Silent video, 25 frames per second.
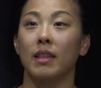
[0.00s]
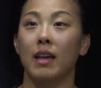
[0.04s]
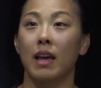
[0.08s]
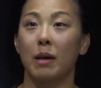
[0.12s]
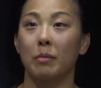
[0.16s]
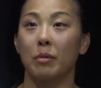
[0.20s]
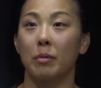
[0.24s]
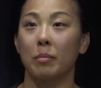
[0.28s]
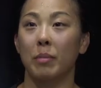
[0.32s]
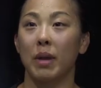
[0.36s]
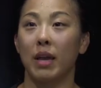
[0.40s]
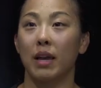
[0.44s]
the
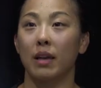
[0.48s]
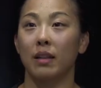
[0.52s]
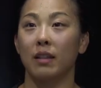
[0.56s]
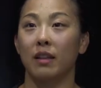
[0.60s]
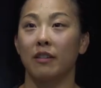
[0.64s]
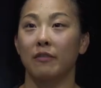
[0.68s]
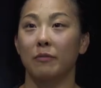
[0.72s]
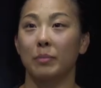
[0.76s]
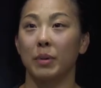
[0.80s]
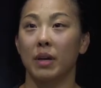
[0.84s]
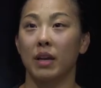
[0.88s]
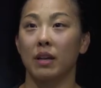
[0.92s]
MMA
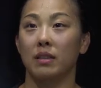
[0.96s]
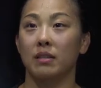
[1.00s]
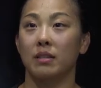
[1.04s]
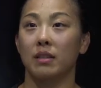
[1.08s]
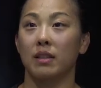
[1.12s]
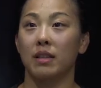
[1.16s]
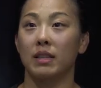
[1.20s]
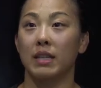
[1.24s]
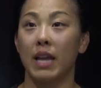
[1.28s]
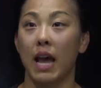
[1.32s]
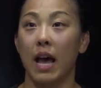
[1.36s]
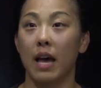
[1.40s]
glove because of
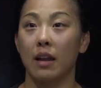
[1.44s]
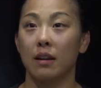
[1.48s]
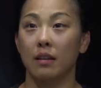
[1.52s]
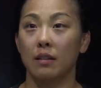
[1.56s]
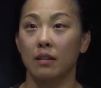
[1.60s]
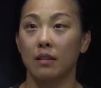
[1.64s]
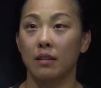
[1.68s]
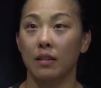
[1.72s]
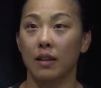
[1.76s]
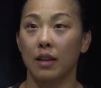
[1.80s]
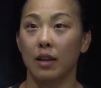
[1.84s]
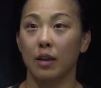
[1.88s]
the
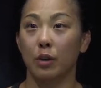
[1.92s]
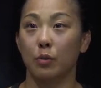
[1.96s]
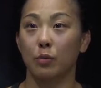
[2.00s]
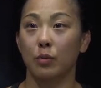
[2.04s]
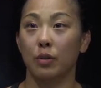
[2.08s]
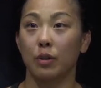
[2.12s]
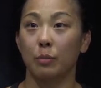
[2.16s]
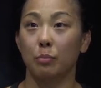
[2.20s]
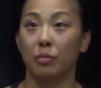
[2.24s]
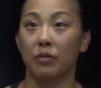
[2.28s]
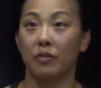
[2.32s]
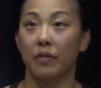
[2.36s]
data that it
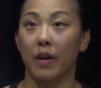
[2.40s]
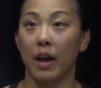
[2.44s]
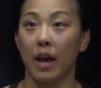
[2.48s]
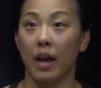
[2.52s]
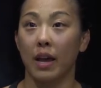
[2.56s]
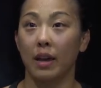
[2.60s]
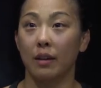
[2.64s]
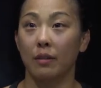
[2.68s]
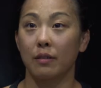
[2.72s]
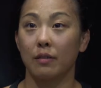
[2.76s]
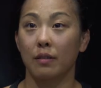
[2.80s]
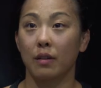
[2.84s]
would
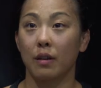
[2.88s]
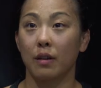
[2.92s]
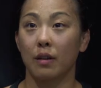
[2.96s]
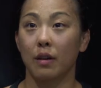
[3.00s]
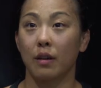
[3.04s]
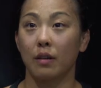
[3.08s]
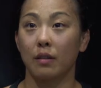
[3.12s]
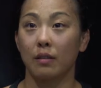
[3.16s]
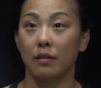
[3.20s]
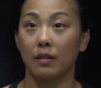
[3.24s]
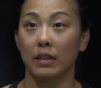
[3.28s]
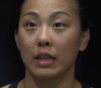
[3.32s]
provide
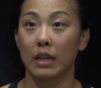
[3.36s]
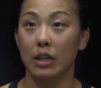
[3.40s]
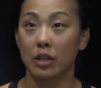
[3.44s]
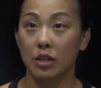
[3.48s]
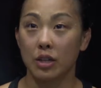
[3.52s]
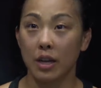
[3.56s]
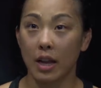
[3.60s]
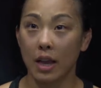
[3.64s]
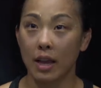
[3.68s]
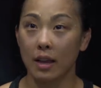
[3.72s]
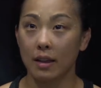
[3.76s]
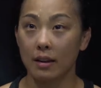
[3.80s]
on each
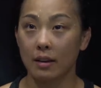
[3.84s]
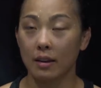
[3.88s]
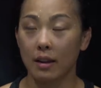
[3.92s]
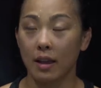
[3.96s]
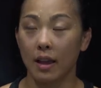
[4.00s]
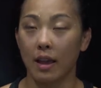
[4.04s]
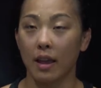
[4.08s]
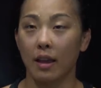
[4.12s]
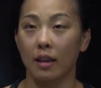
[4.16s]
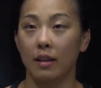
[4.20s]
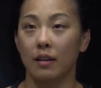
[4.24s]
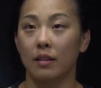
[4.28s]
hand,
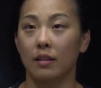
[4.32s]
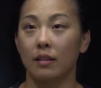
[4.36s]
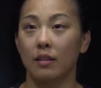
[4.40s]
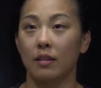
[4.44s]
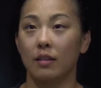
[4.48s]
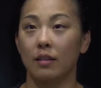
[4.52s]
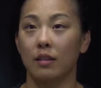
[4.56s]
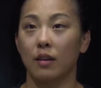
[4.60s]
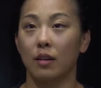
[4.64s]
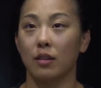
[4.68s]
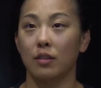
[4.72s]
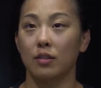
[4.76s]
and
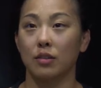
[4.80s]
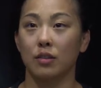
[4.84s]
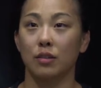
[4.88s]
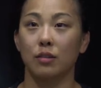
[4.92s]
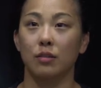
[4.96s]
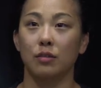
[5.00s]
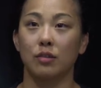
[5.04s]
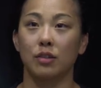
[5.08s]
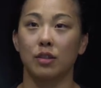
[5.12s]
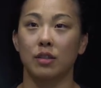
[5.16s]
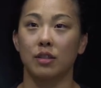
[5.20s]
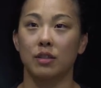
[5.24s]

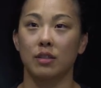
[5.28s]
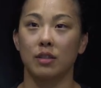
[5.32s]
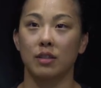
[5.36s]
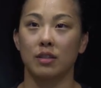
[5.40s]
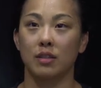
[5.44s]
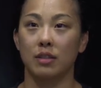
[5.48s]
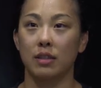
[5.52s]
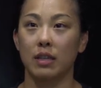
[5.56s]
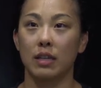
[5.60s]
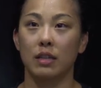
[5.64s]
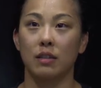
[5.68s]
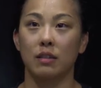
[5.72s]
also just the
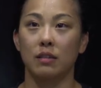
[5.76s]
sleek